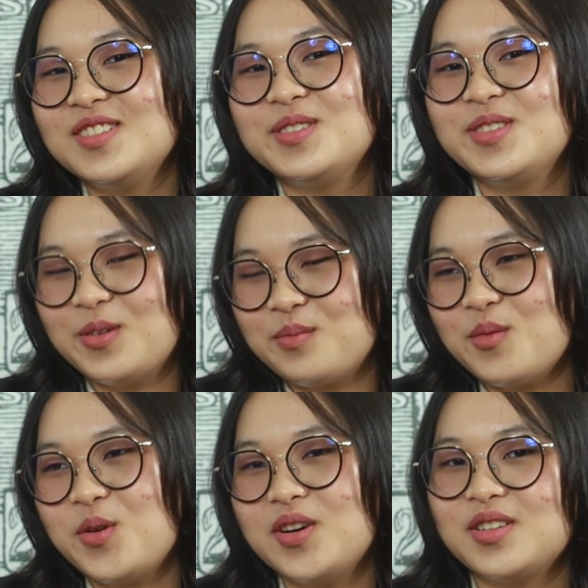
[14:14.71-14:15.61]
to look
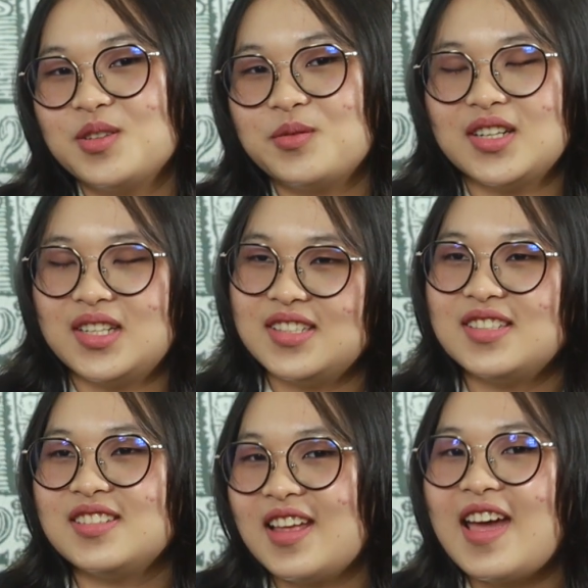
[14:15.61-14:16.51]
more toward
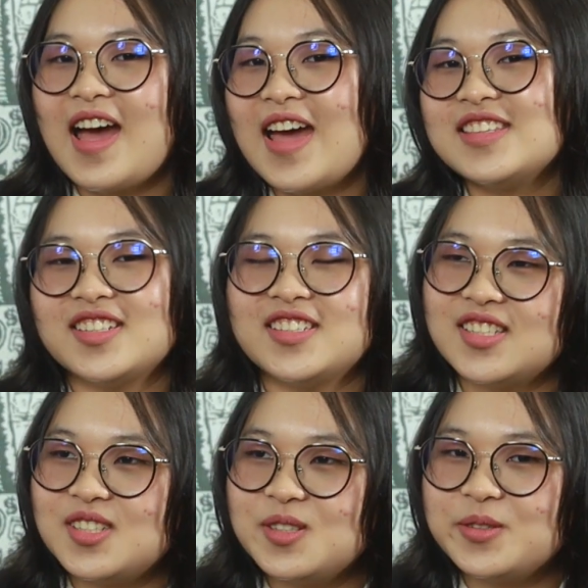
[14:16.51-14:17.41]
this, I
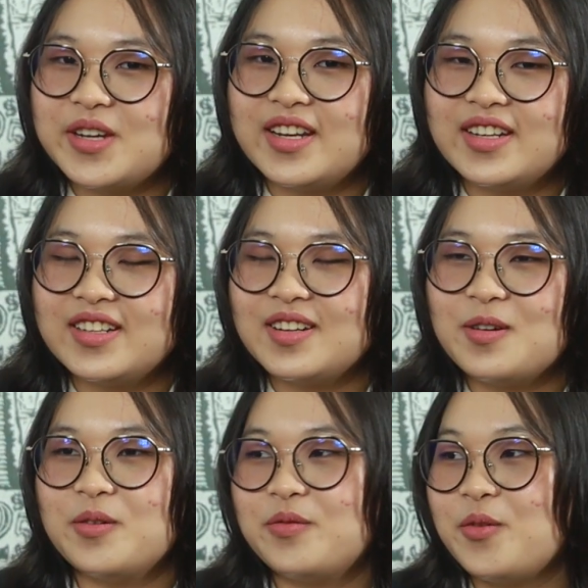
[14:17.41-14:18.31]
suggest you can
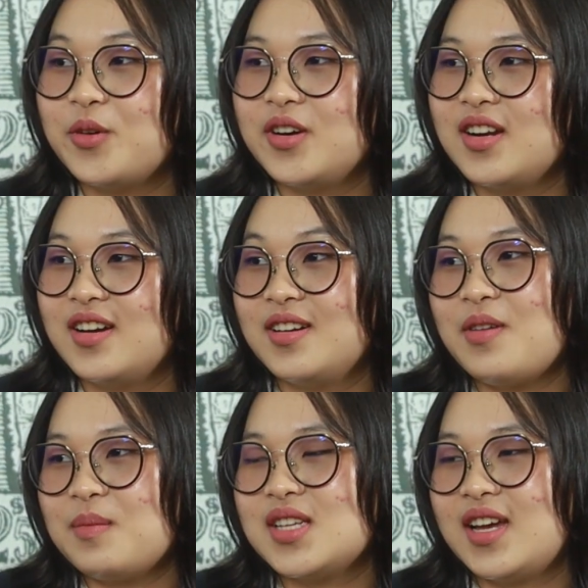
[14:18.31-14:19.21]
go for the
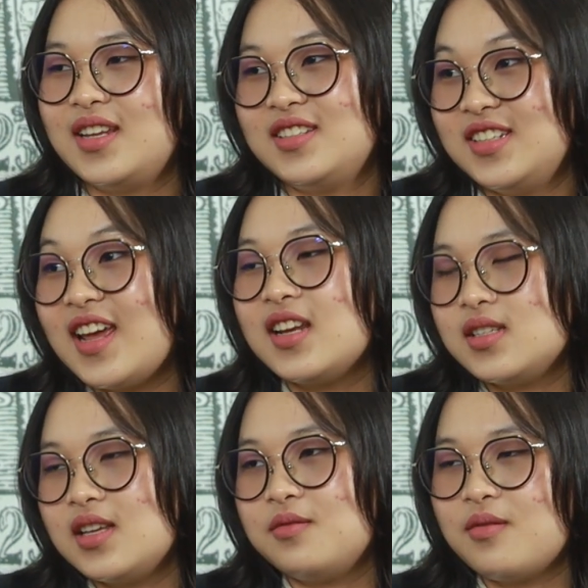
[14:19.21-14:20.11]
website, the United
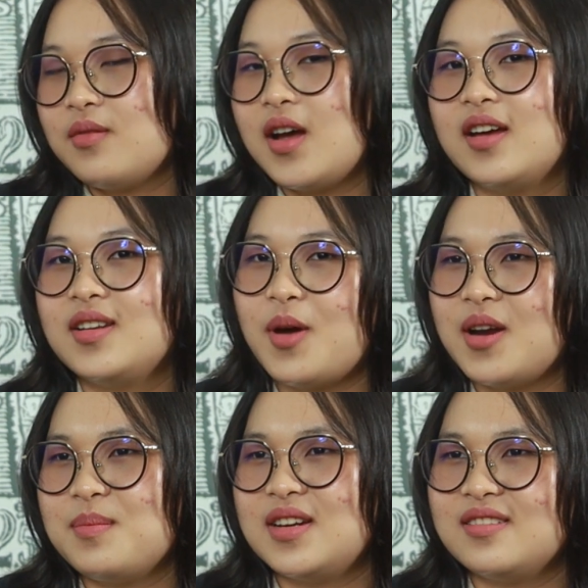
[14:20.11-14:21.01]
States
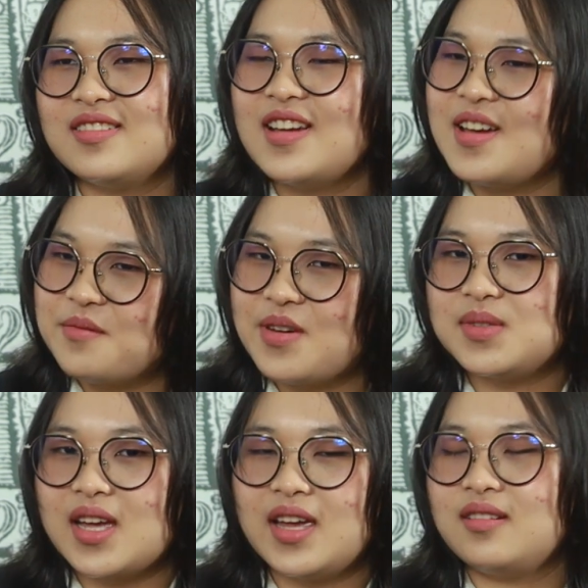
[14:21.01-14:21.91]
Department
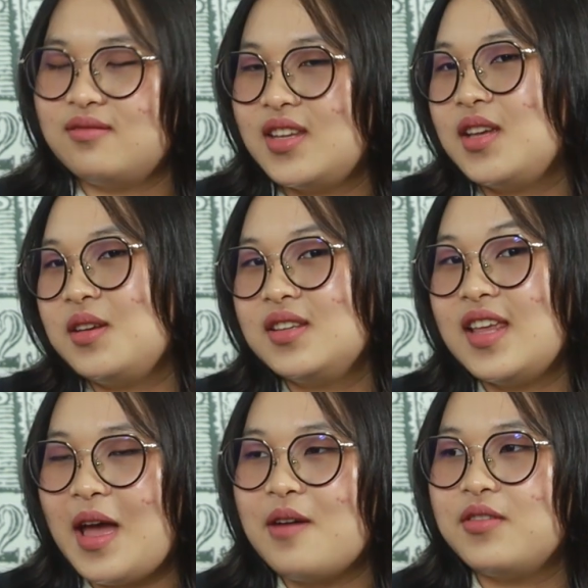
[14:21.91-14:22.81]
website.
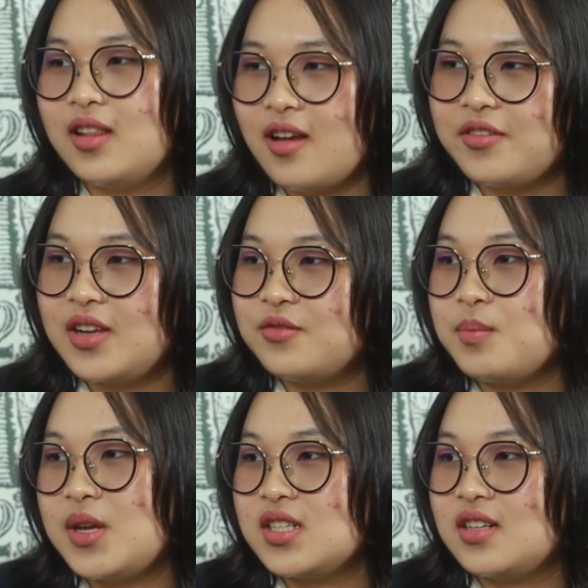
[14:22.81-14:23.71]
They have a lot of
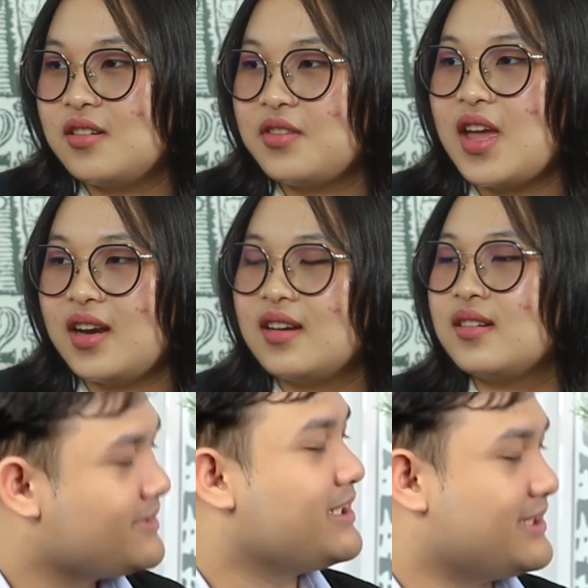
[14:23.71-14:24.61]
information of that.
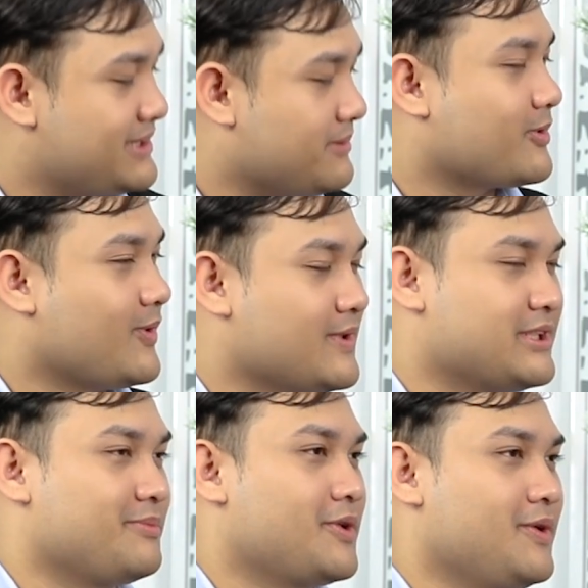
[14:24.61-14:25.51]
Yes, of course,
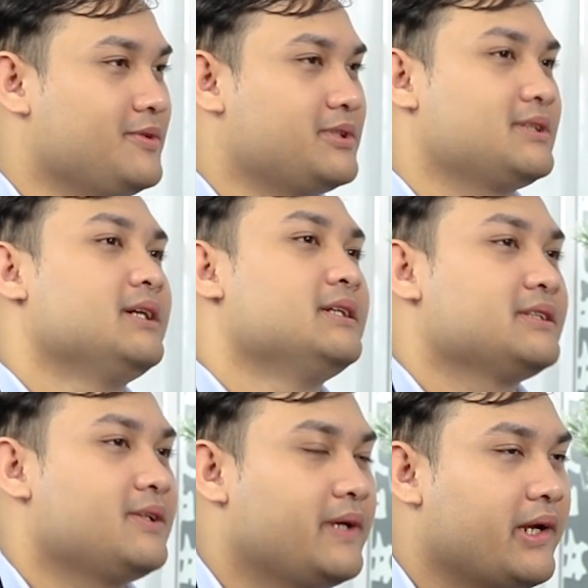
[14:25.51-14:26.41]
of course.
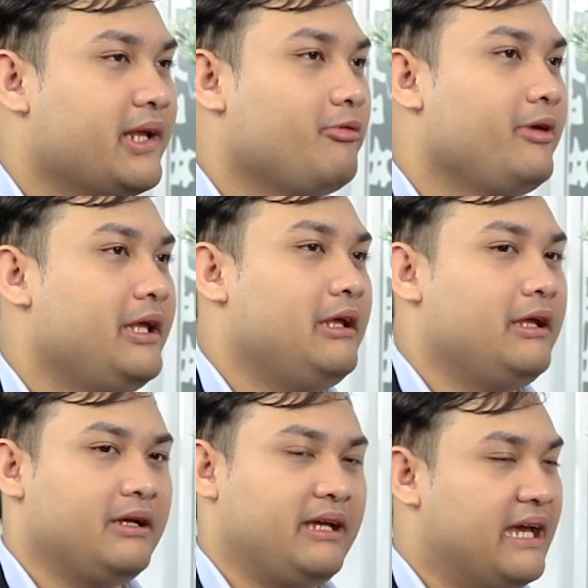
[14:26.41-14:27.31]
So now that
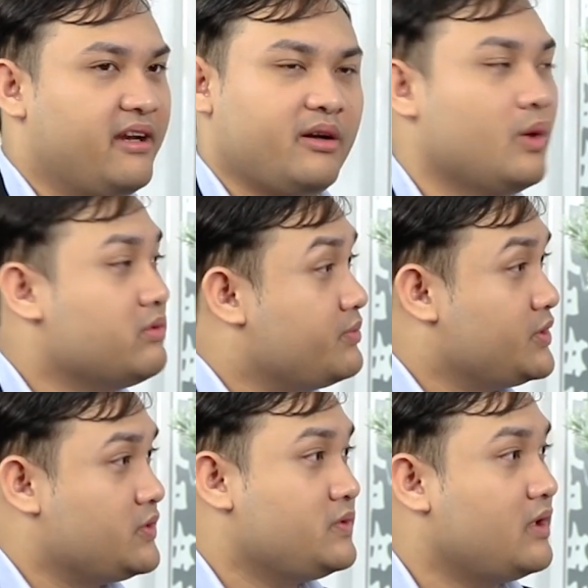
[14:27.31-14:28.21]
we get an
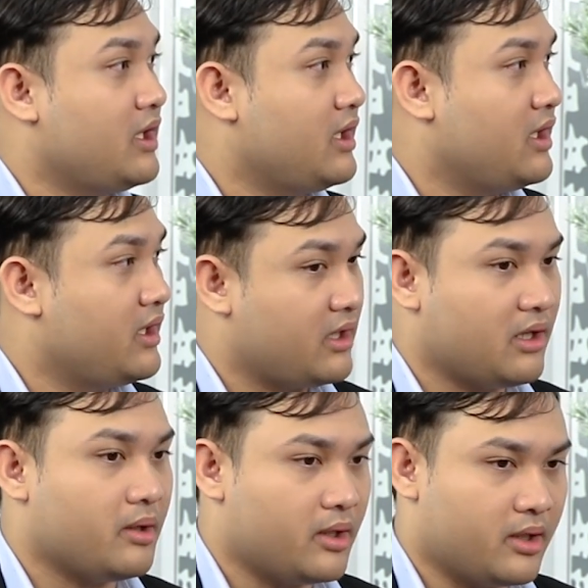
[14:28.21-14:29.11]
overview,
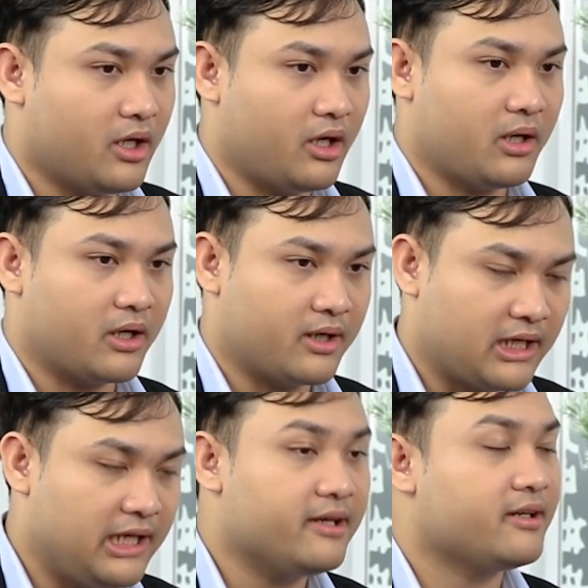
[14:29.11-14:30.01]
a
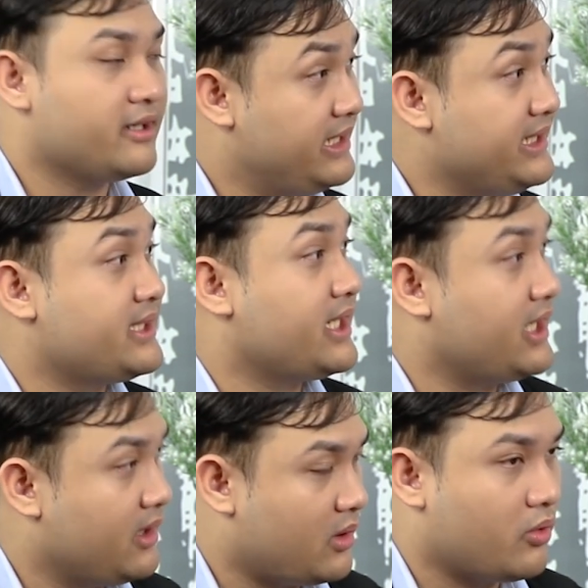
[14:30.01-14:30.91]
clearer
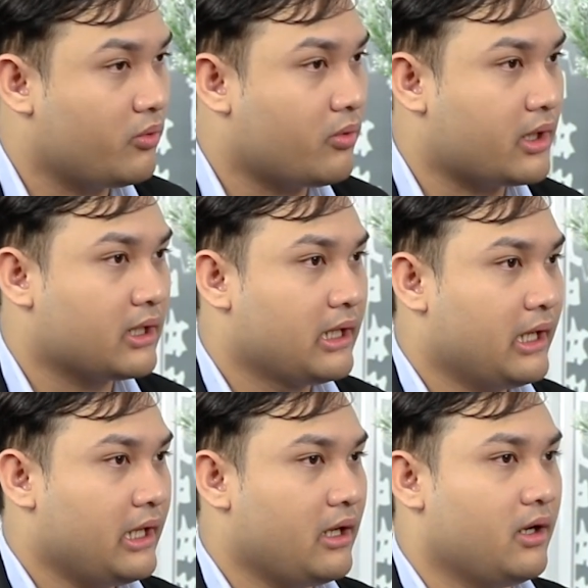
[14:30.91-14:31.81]
detail of what
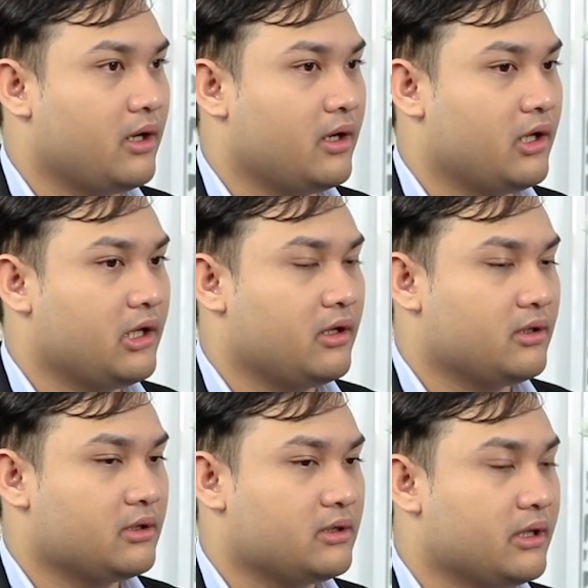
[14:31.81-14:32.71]

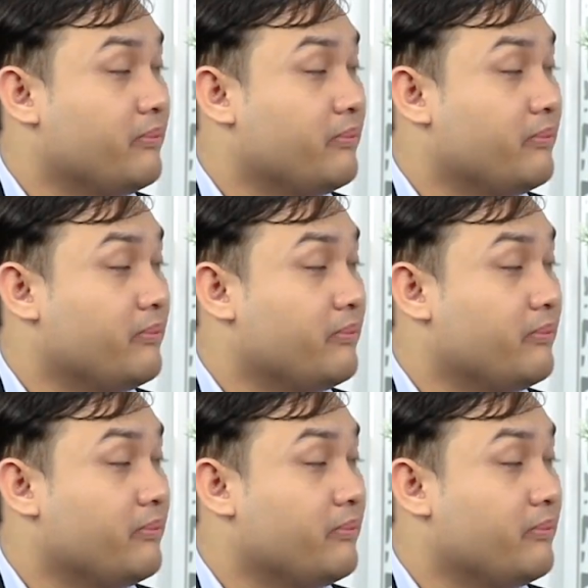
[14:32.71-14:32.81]
the